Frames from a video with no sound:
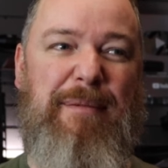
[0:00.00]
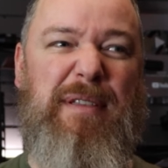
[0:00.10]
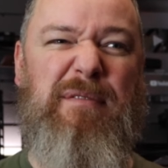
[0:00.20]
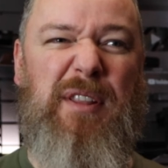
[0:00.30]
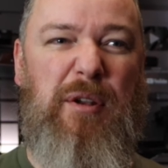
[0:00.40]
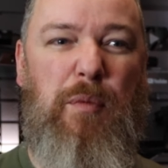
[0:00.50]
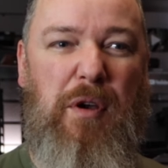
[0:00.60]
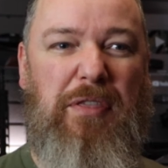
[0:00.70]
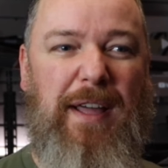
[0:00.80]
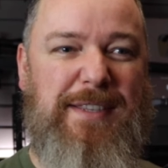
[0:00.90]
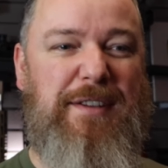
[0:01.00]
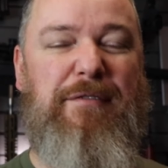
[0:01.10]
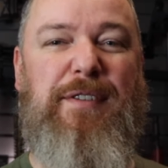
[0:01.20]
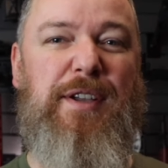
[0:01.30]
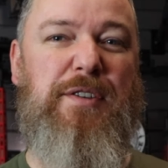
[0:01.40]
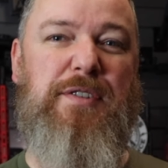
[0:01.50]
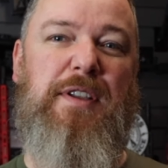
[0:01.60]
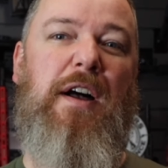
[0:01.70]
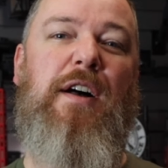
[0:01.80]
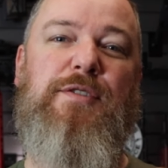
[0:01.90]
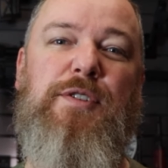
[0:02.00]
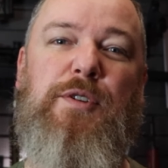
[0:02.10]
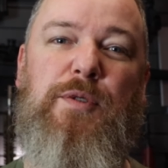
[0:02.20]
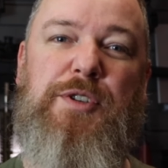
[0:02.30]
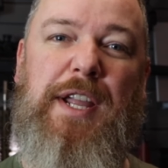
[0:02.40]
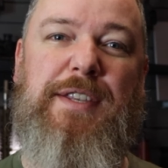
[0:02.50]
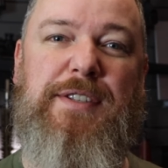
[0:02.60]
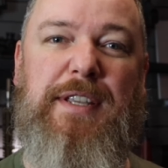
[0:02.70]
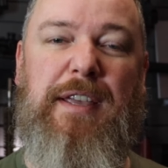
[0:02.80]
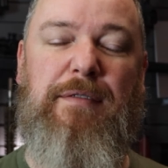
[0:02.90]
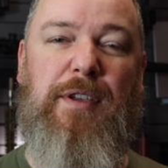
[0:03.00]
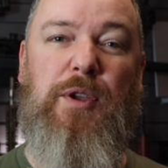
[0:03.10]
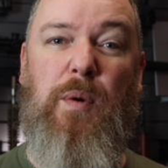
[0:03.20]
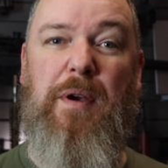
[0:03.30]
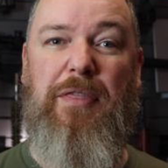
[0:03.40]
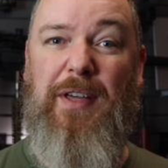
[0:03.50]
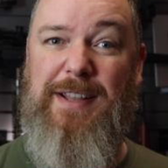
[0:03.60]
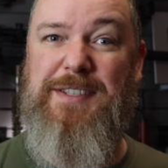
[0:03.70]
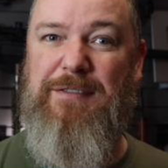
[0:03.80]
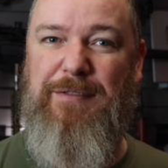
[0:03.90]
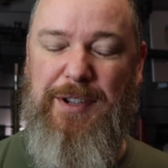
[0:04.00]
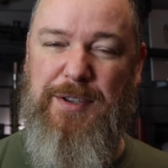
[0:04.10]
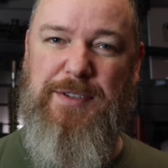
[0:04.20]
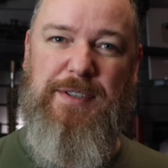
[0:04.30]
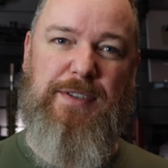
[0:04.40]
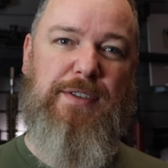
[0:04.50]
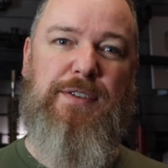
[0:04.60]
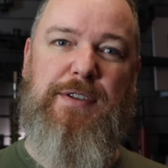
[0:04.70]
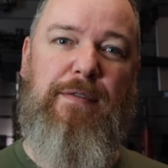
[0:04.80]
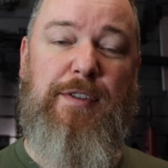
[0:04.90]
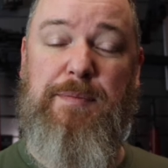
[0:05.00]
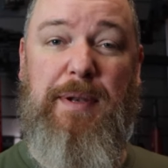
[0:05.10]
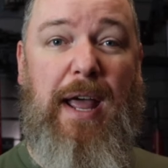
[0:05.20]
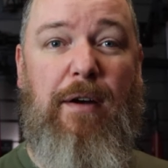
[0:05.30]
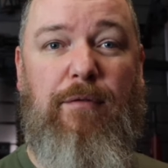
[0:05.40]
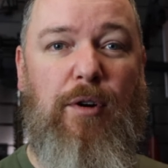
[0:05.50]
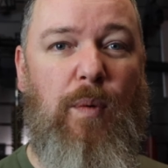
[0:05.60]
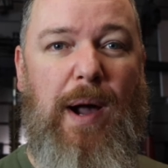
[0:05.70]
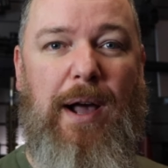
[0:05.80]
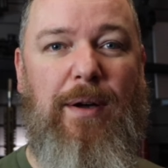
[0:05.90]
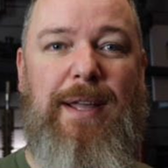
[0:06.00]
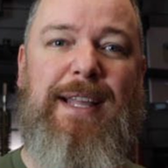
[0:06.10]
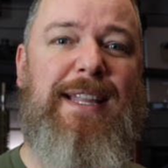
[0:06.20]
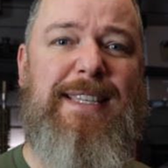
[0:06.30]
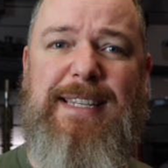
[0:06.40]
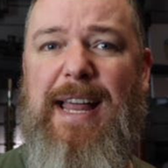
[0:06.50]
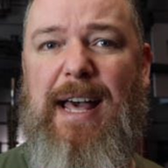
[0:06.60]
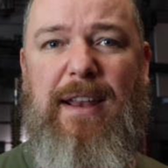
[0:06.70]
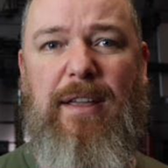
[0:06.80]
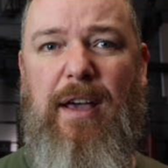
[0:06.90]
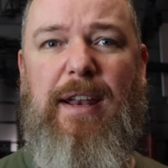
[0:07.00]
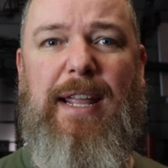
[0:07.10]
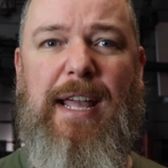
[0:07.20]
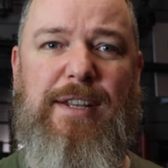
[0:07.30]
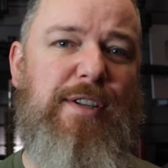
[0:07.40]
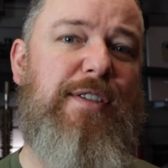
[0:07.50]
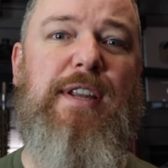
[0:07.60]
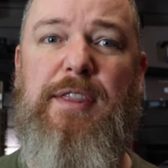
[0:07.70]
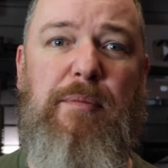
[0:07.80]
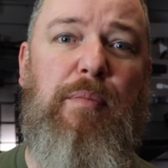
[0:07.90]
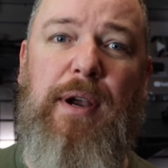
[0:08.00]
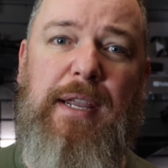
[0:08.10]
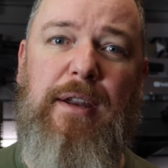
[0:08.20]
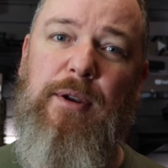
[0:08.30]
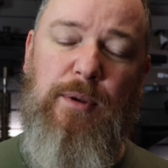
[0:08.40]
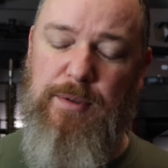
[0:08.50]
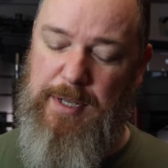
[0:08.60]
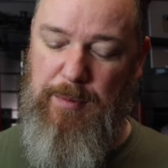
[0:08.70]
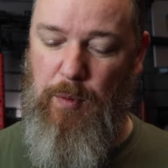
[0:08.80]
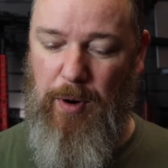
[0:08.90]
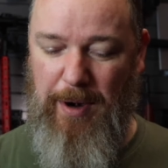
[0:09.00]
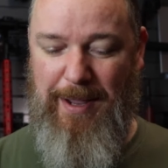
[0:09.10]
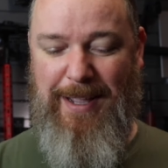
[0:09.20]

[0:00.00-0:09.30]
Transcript: I'm giving a little more thoughts and feels, also your chance to give your thoughts and feels since this is stuff that's been out for a while. It's not the cutting edge, it's not the breaking news anymore.